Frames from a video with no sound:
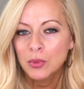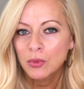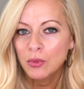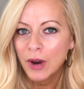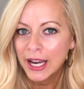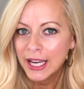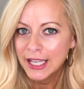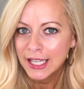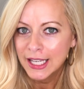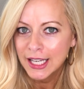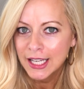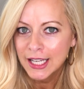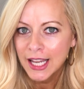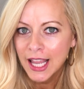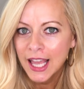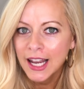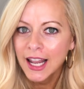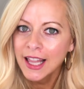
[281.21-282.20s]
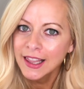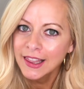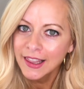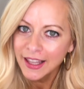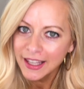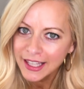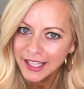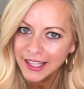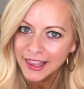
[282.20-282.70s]
brightening and I
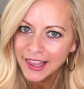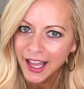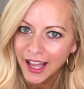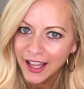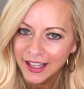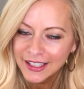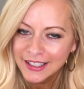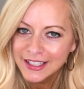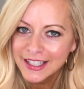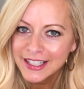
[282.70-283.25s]
like that.